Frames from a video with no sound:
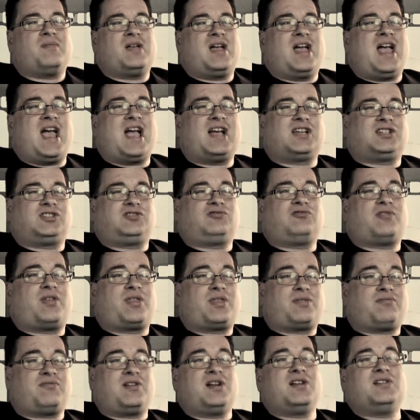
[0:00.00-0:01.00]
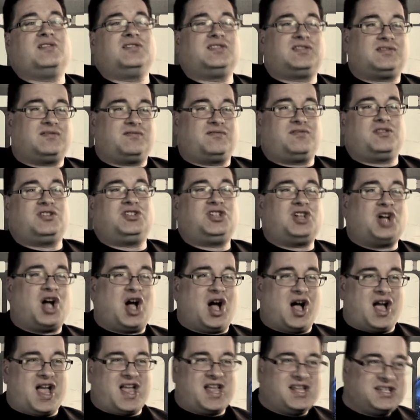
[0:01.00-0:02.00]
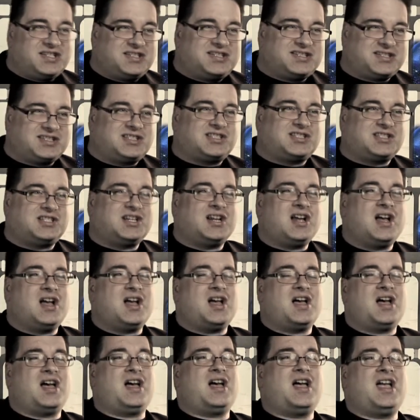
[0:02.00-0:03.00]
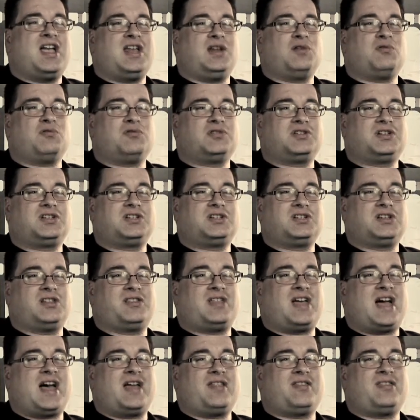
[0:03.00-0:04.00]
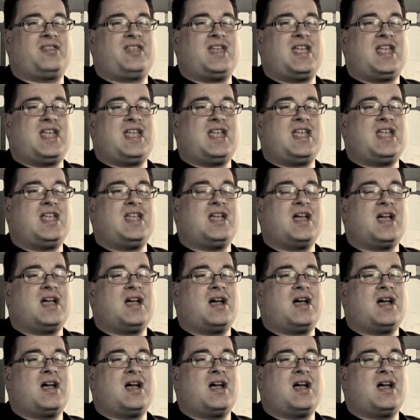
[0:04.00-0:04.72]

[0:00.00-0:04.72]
extra throws of the dice in order that the